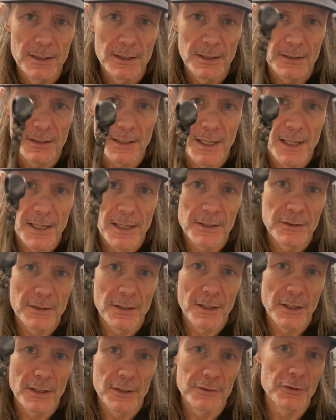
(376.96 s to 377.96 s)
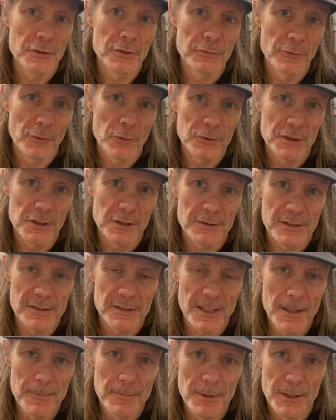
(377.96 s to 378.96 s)
then 240 grit
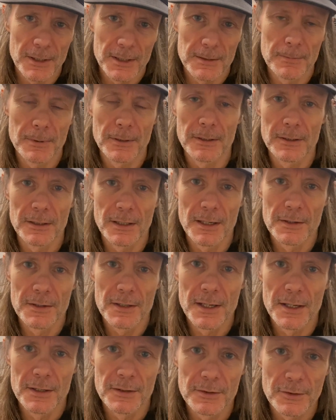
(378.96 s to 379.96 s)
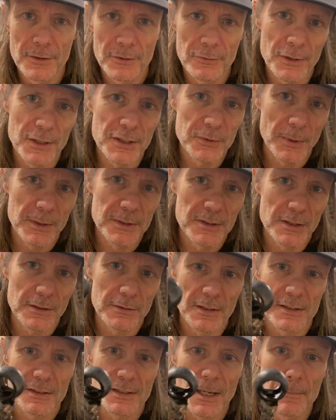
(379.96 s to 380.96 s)
sandpaper, and then 320
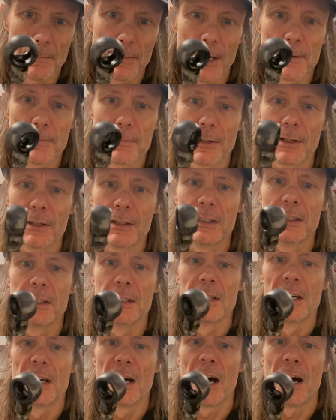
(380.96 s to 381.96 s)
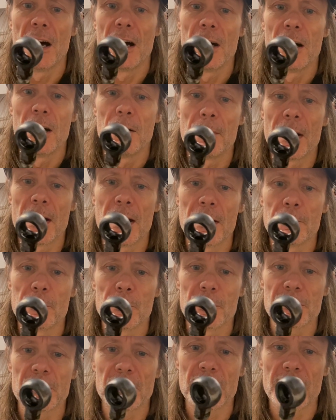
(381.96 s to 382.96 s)
grit sandpaper, and we'll
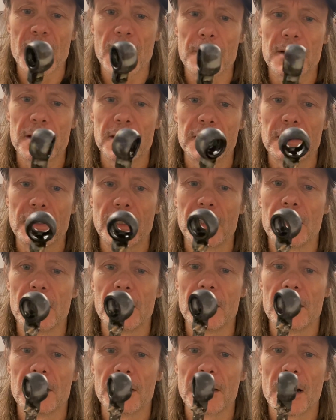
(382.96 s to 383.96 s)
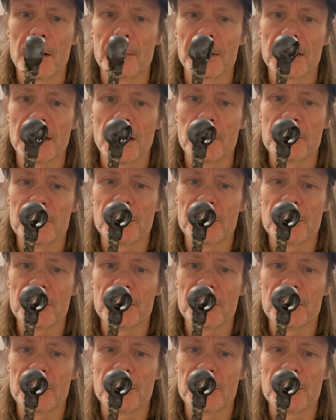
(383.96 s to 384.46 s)
see how it comes